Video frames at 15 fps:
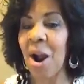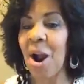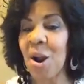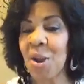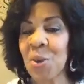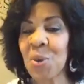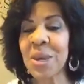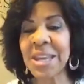are
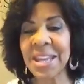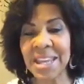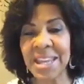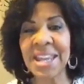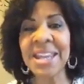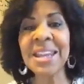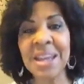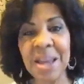you getting
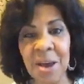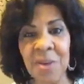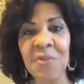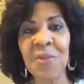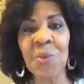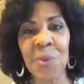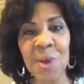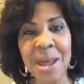
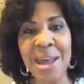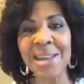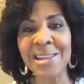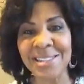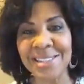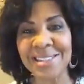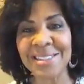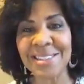enough
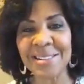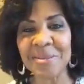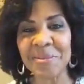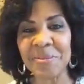rest?